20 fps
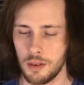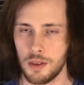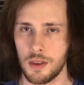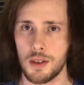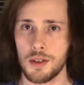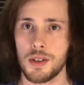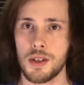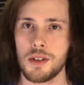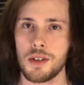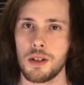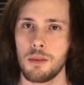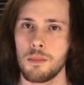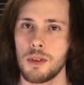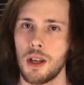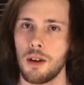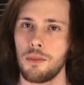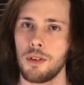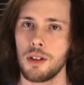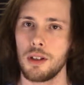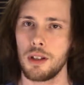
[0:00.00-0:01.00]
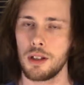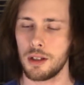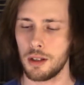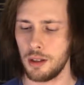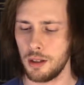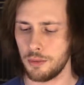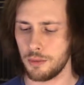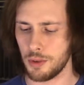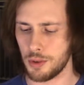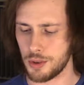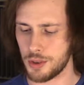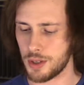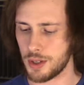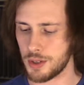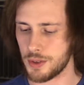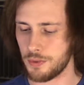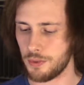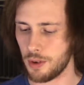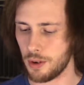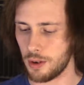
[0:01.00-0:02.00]
This system definitely delivers
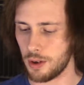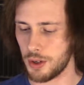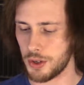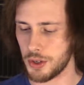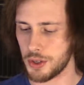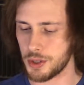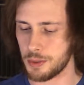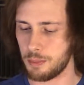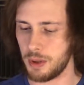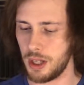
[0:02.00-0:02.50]
as far as